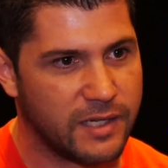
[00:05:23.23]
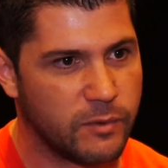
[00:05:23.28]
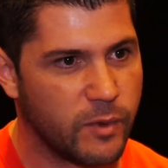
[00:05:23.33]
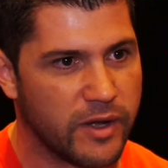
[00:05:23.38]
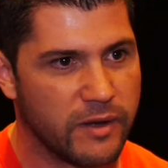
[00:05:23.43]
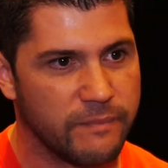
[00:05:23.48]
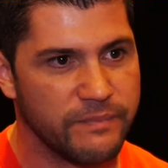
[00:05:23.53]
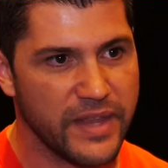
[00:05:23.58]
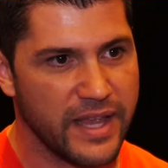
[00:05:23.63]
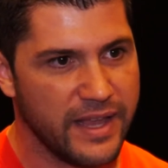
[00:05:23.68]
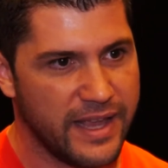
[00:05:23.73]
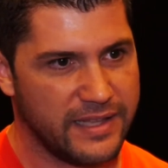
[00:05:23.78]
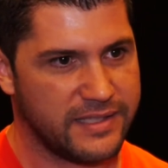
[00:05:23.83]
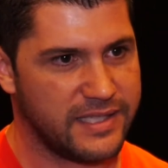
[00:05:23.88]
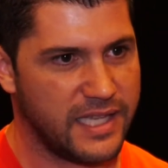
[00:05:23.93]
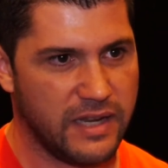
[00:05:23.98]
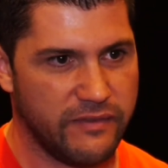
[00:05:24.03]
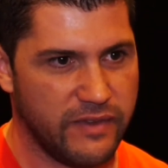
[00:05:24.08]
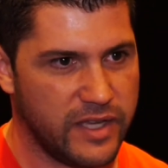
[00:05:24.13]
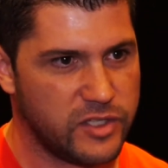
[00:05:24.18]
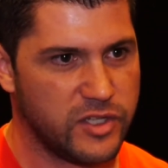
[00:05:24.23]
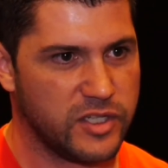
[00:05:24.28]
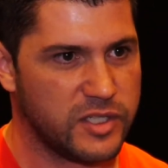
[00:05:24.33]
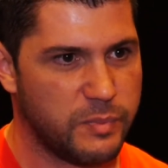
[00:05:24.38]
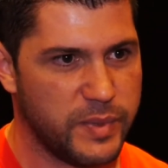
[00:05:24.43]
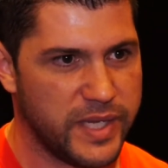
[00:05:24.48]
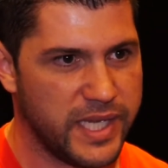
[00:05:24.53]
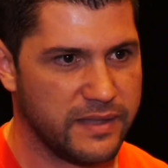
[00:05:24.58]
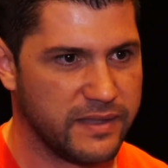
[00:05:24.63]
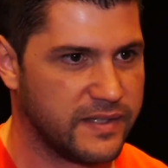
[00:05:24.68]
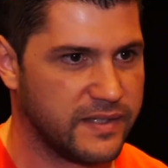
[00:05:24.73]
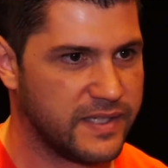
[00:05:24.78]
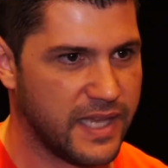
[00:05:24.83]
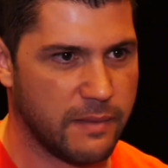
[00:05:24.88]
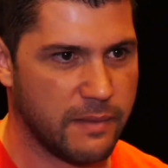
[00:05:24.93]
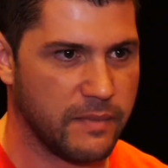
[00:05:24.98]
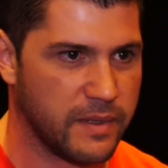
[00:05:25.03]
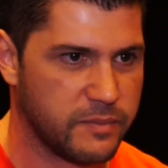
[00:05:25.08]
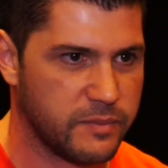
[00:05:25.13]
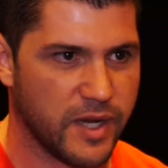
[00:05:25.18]
where instead of it just being the
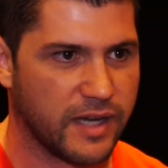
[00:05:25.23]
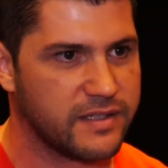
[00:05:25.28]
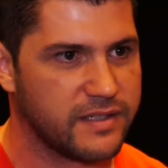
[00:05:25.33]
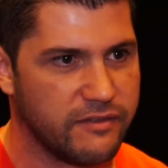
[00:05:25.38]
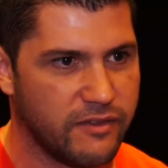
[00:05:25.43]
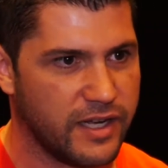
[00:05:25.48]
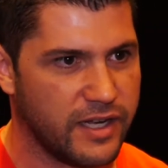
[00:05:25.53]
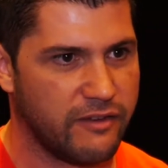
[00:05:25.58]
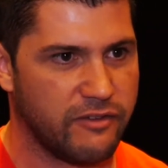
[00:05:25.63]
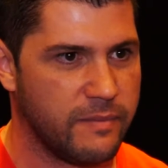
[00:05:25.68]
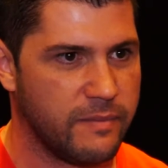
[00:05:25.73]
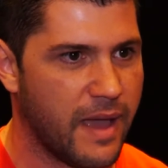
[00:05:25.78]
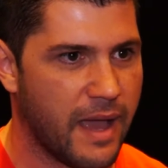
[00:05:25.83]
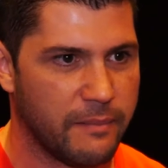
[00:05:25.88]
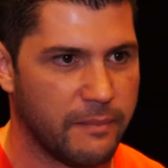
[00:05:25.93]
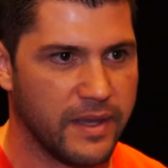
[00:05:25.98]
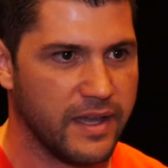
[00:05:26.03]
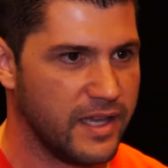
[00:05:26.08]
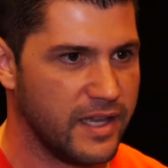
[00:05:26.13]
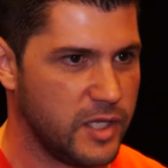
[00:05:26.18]
same objective on every map,